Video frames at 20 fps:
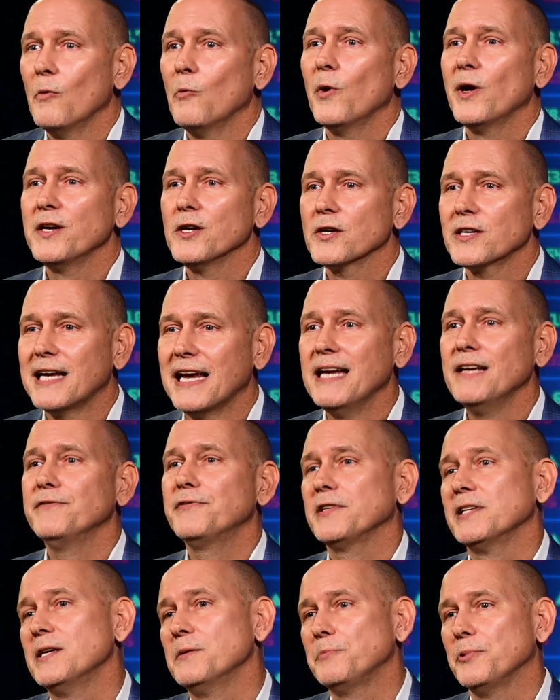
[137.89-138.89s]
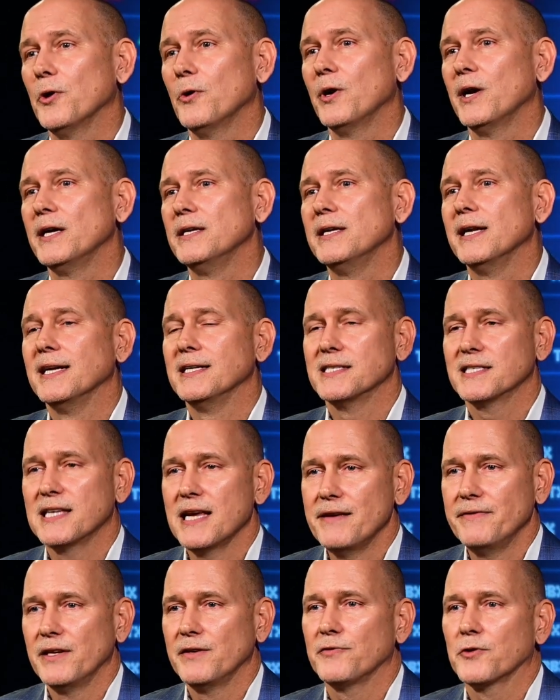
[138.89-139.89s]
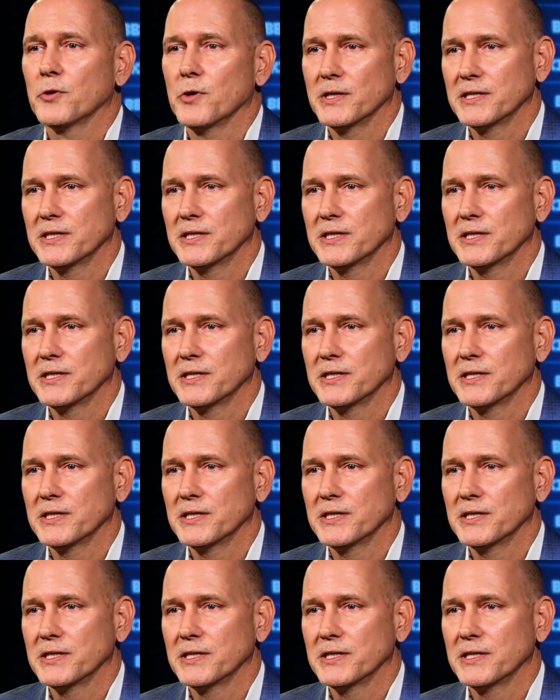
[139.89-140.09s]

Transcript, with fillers: when you're gainfully employed and saving for